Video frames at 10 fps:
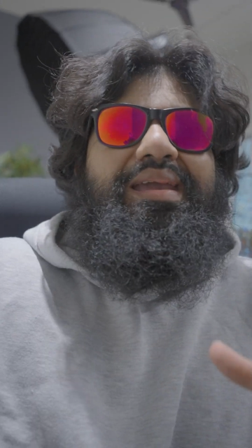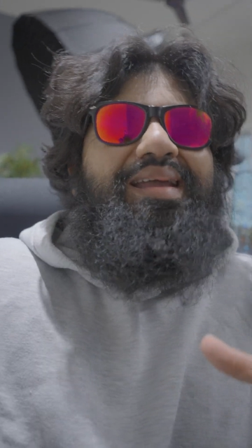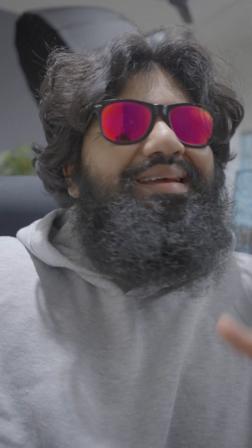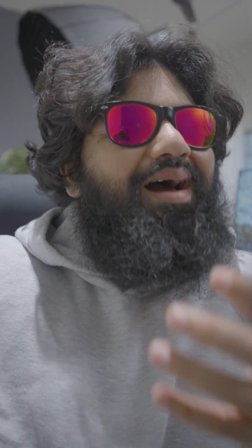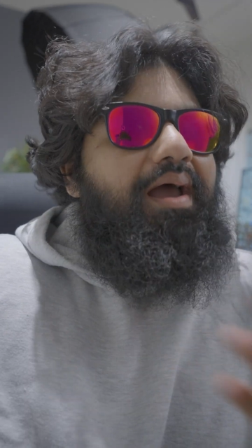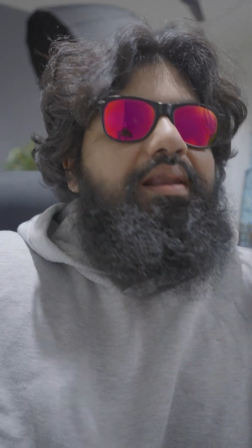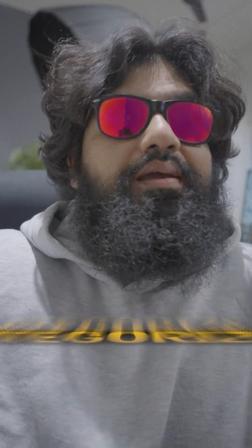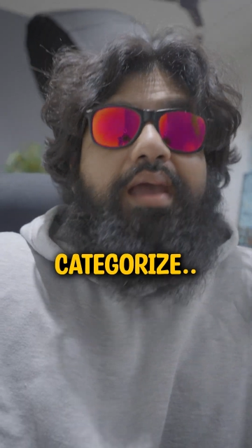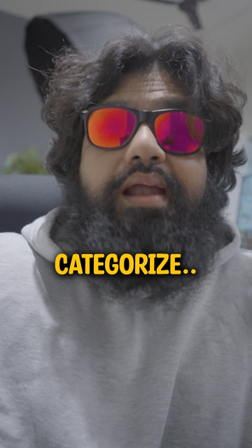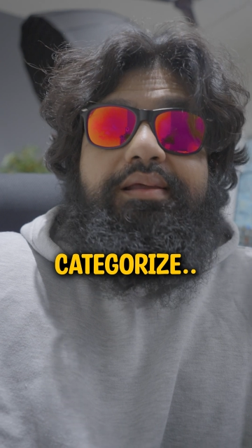can kind
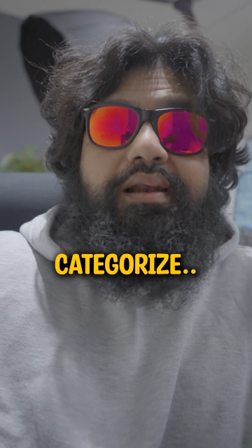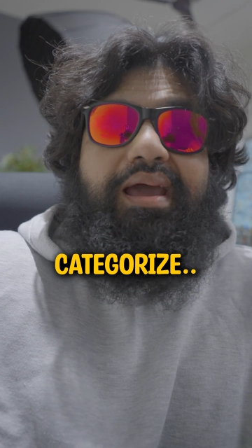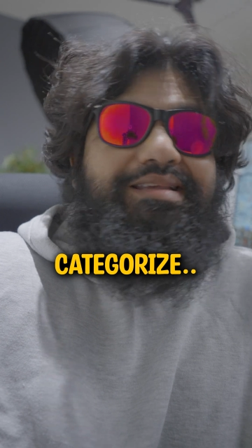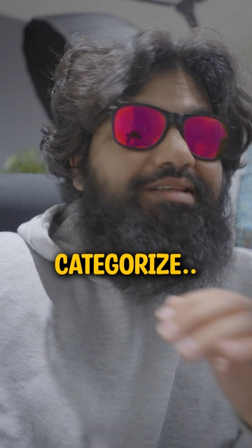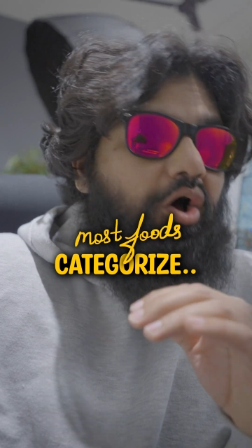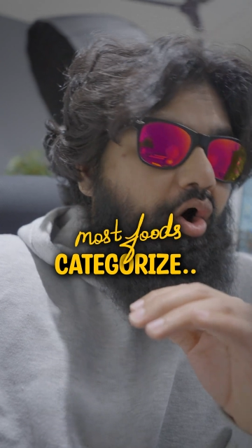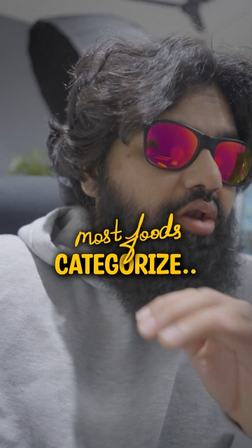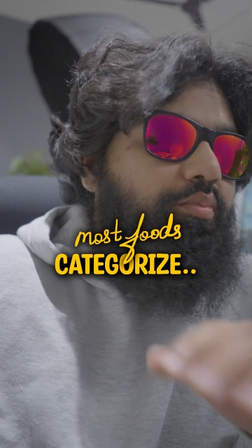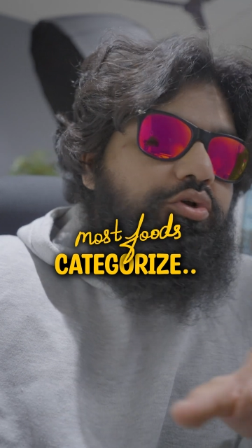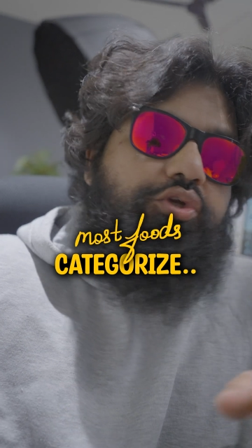of categorize
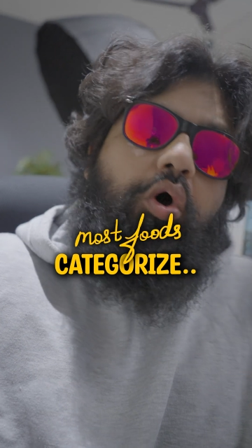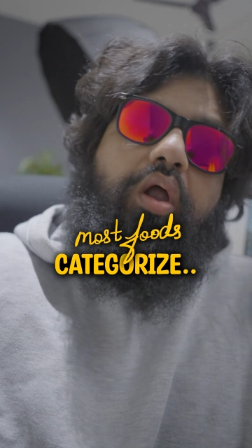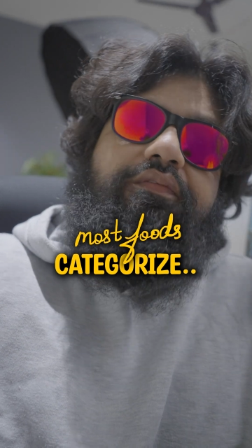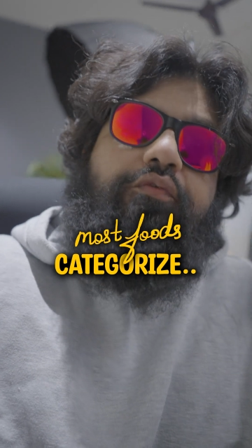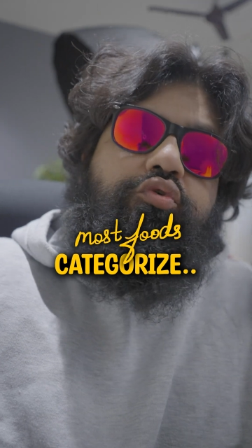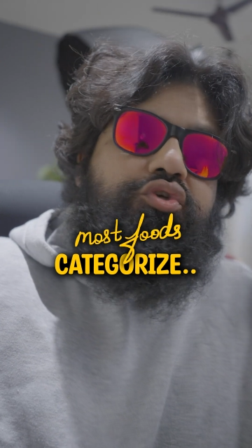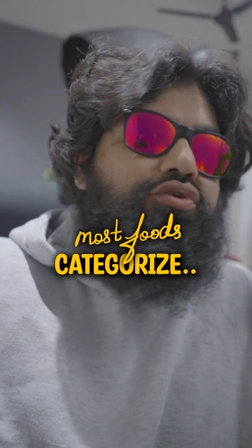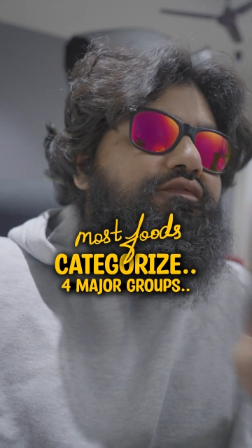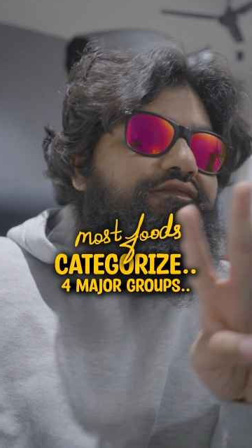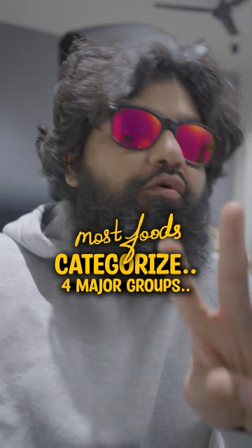almost all foods
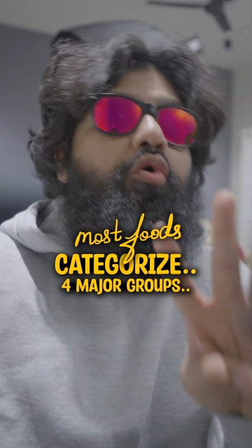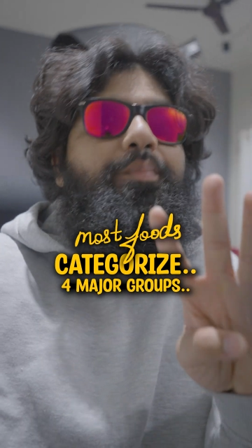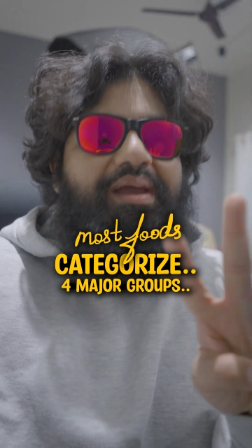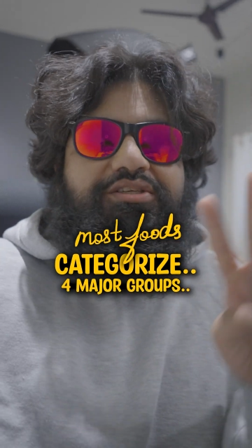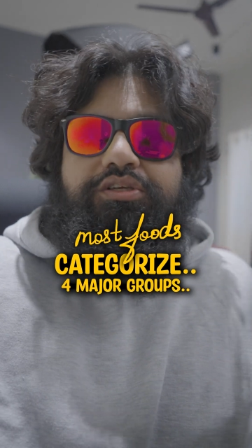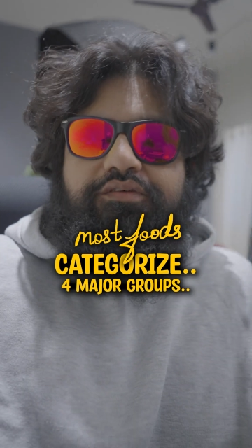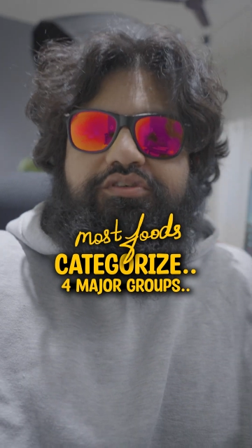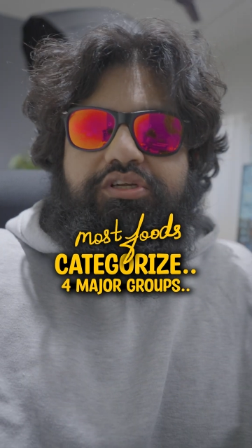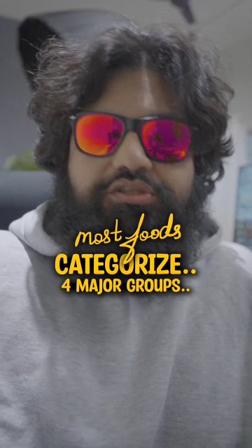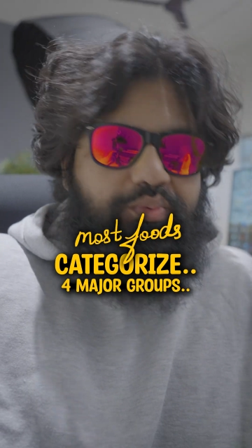into 4 major
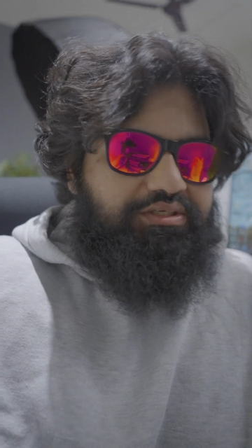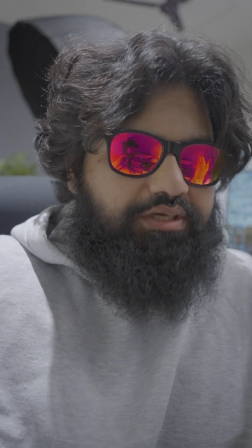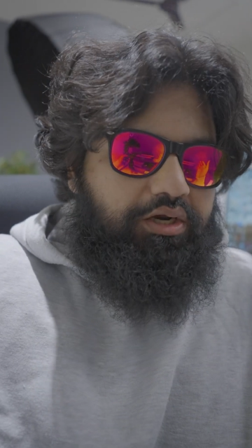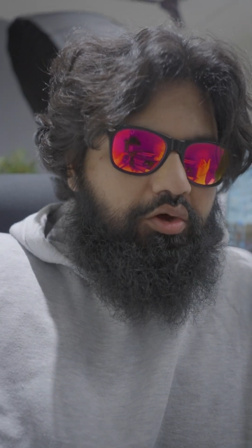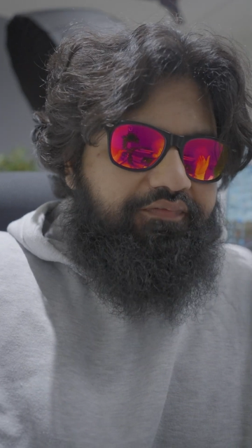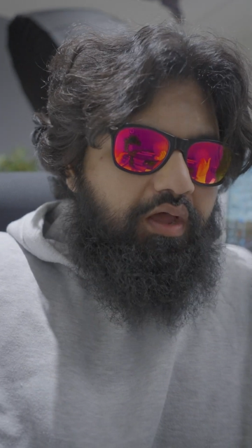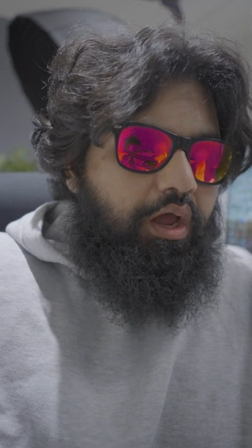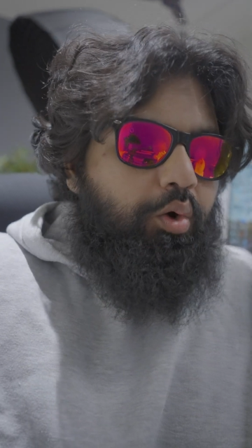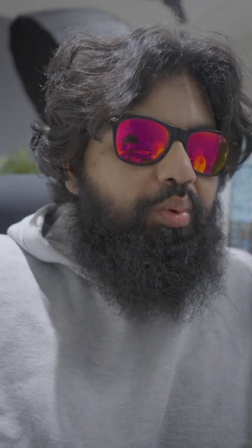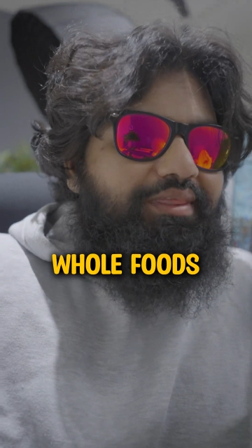divisions. We start
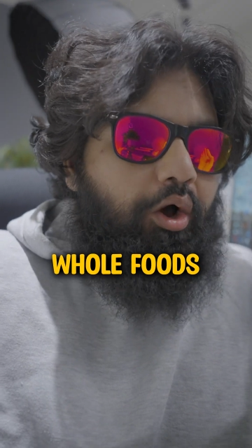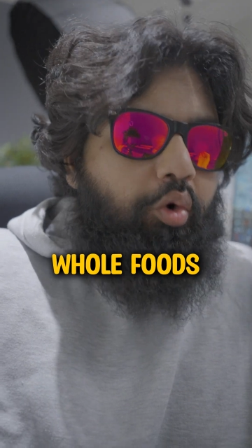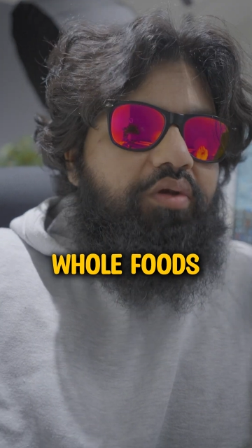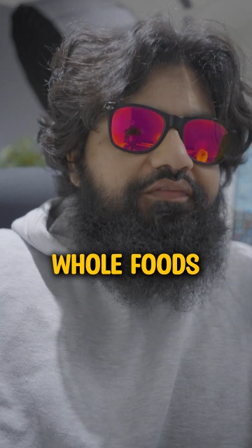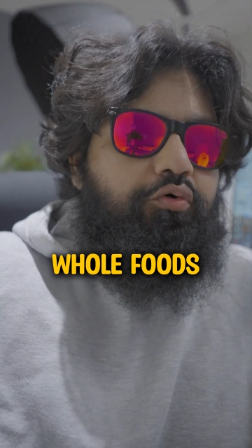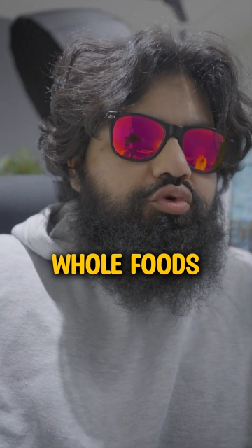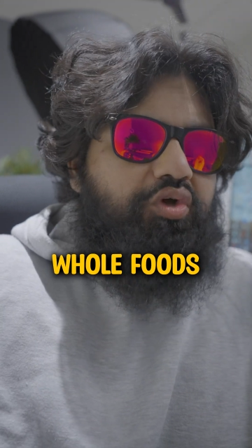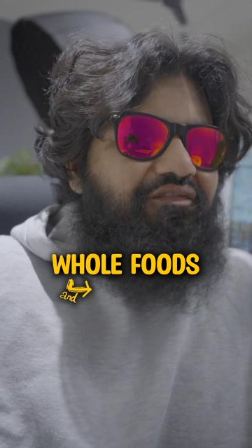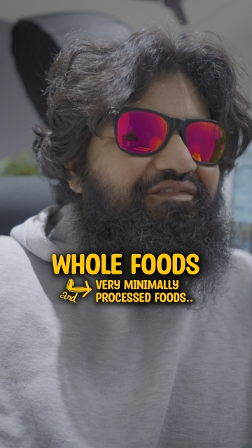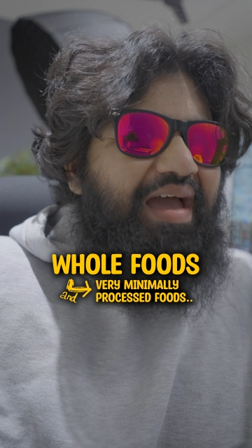off with whole foods
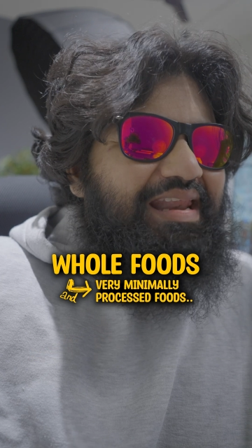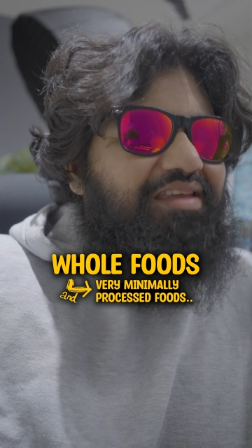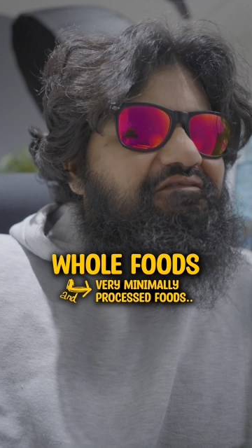or very,